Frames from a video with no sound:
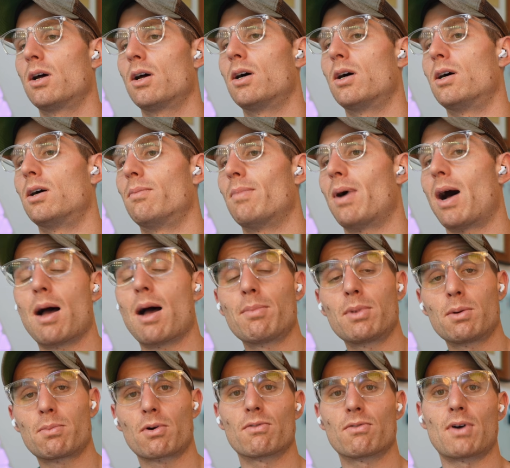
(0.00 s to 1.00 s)
Um, I'm
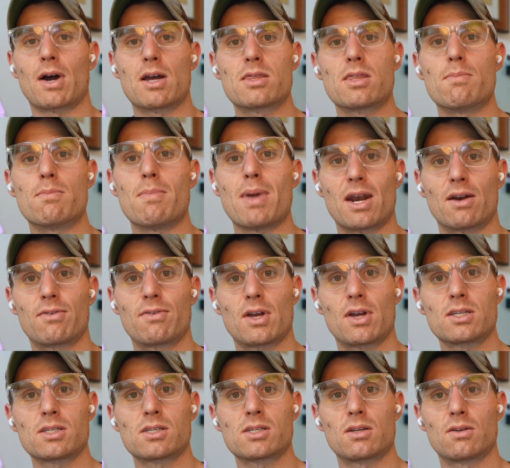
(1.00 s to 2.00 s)
going to provide the
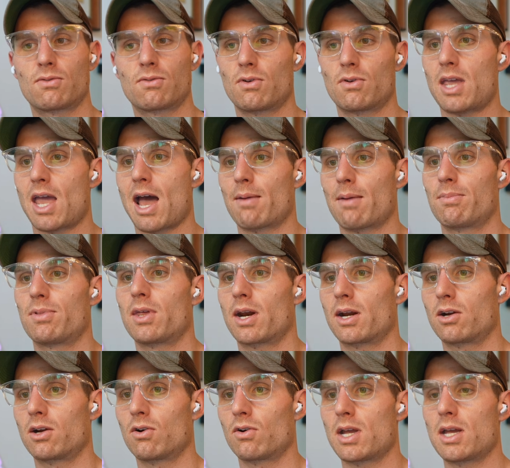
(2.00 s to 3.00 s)
manifest for the app that
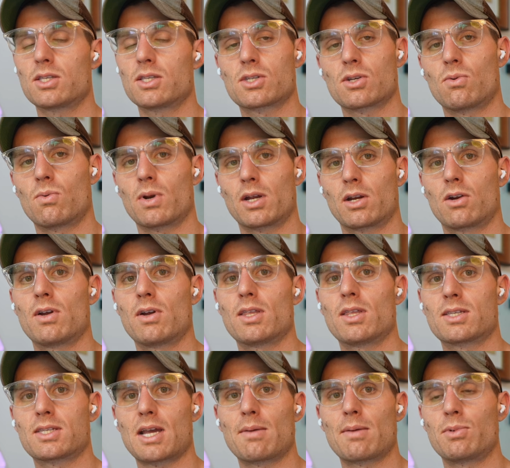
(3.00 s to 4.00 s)
I create. So when I create
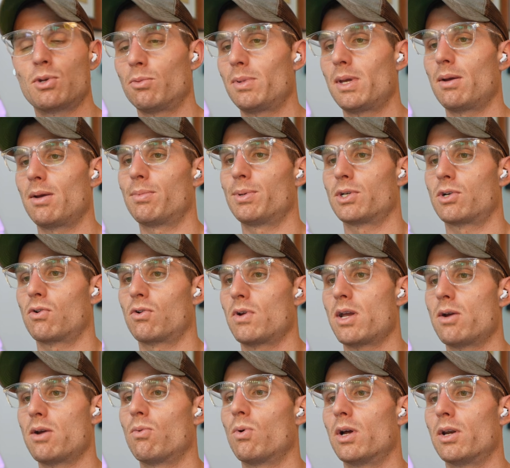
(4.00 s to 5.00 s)
this app, you'll be able to
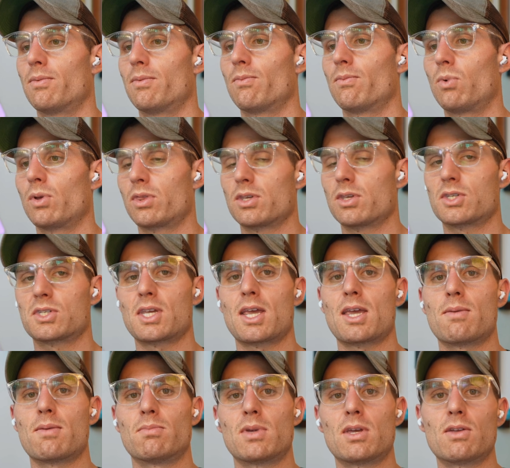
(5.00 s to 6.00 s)
create one with the
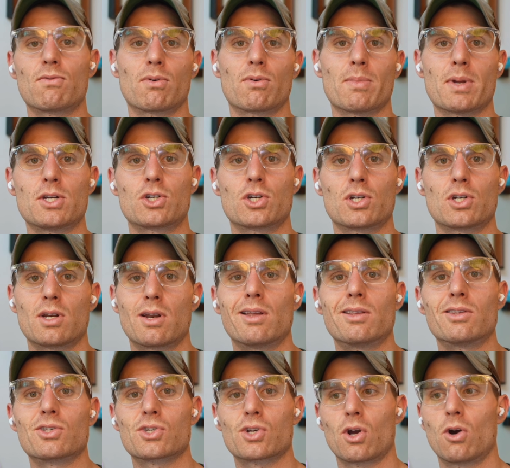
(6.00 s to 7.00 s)
same information
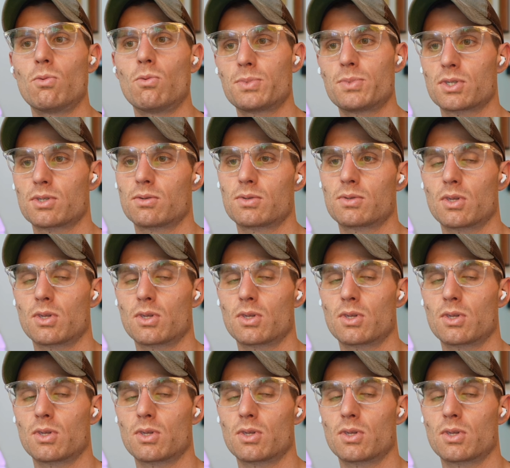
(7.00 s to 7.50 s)
and scopes.